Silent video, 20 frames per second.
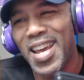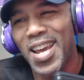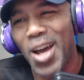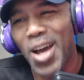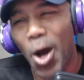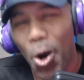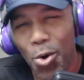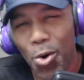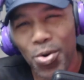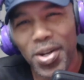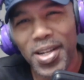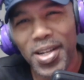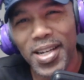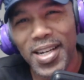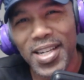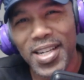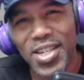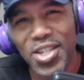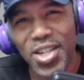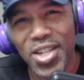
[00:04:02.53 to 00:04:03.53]
Owning
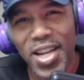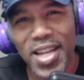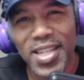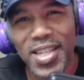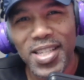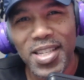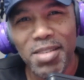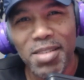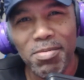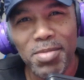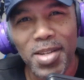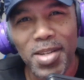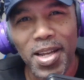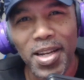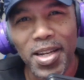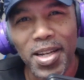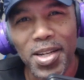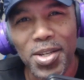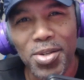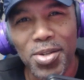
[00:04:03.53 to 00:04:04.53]
a jet seems
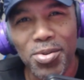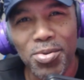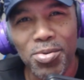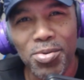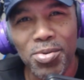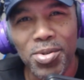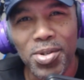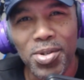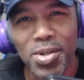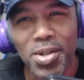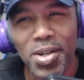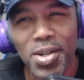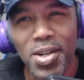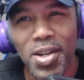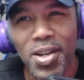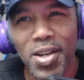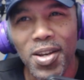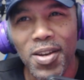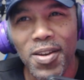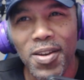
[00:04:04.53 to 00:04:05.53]
like a huge,
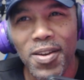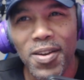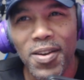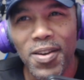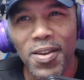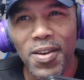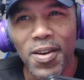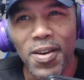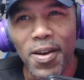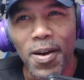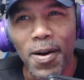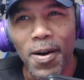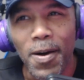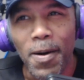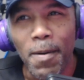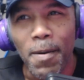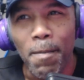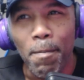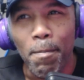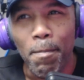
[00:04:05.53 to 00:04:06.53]

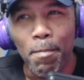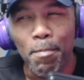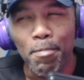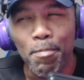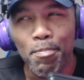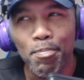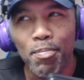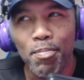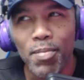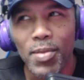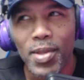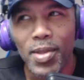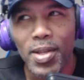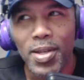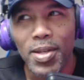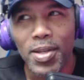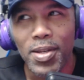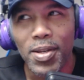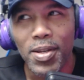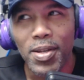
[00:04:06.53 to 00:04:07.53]
I
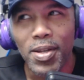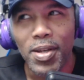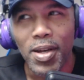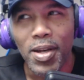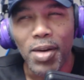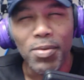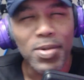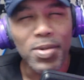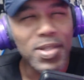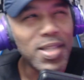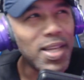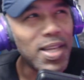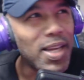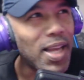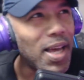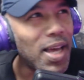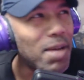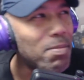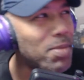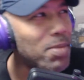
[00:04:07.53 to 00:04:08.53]
want to say
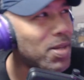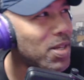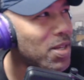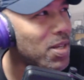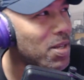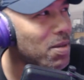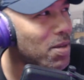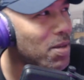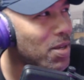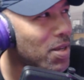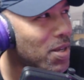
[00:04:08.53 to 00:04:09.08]
liability.